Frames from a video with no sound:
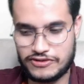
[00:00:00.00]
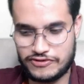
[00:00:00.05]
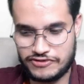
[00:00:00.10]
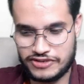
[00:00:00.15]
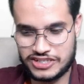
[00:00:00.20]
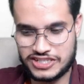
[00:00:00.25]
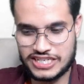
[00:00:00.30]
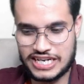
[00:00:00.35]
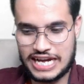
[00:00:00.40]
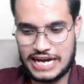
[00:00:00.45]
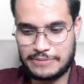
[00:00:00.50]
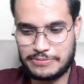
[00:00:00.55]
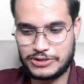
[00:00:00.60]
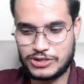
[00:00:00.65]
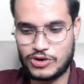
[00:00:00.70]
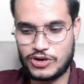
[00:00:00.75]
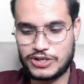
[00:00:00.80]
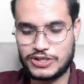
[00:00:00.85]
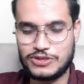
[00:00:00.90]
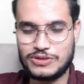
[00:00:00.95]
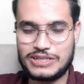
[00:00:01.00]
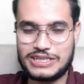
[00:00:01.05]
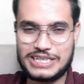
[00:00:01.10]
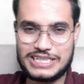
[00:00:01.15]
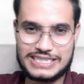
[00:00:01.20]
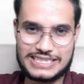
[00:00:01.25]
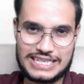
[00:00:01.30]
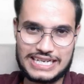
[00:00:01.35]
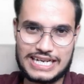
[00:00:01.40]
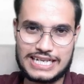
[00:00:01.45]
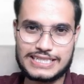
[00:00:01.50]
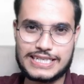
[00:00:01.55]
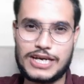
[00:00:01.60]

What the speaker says: which I have taught you in this class.